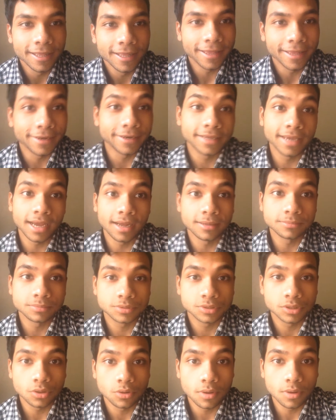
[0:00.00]
and yeah
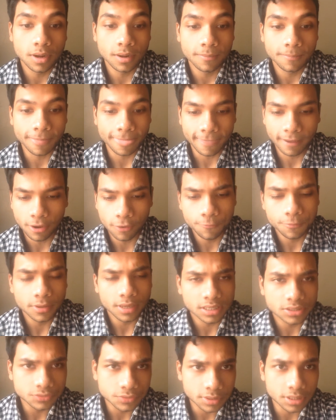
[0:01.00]
so um, i hope you
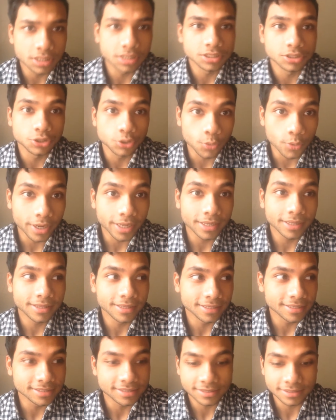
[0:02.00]
guys really enjoyed
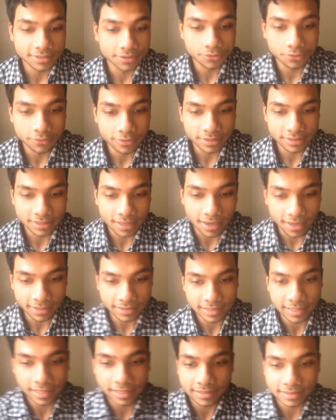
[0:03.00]
this you know this
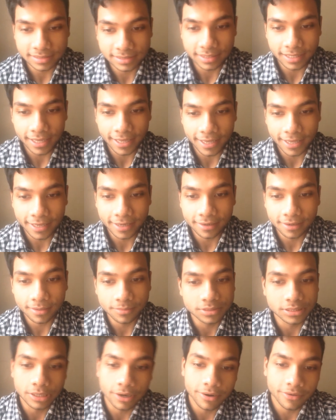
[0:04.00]
contest and
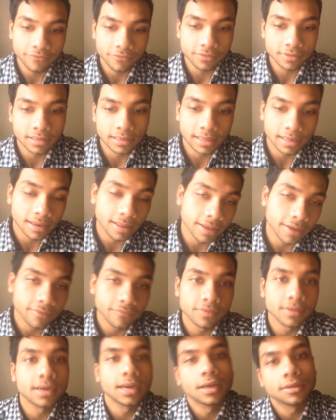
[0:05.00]
i'm sorry for the delay
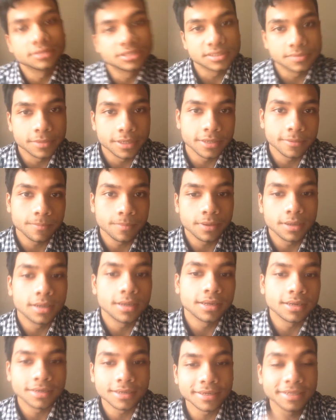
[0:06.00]
of the announcement
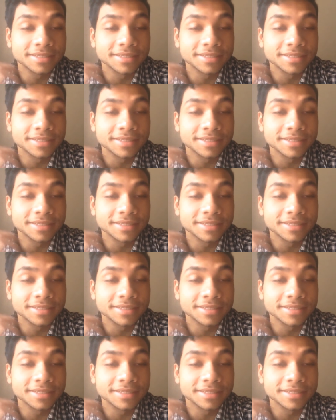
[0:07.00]
but